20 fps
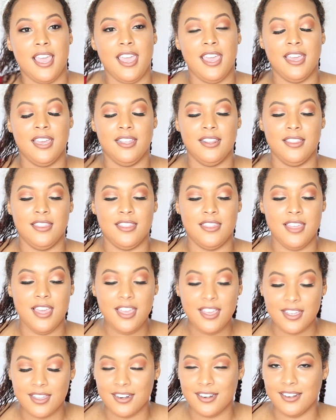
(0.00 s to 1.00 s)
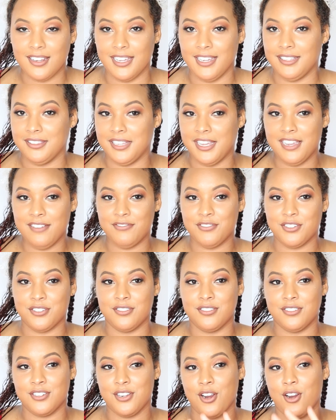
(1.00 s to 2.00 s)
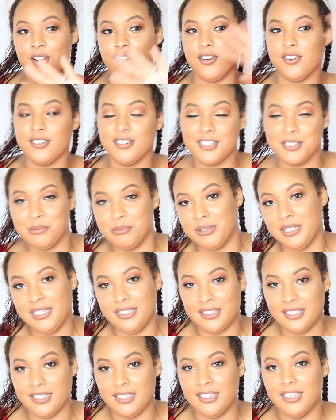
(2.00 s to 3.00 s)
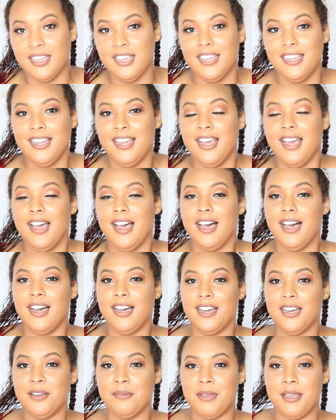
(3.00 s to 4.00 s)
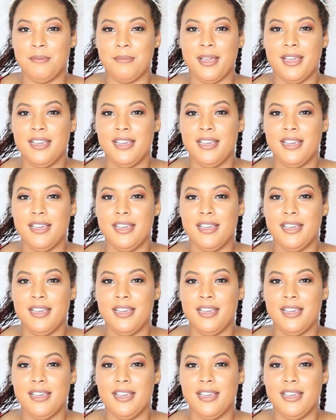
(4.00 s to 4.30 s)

And then like life turned completely. And my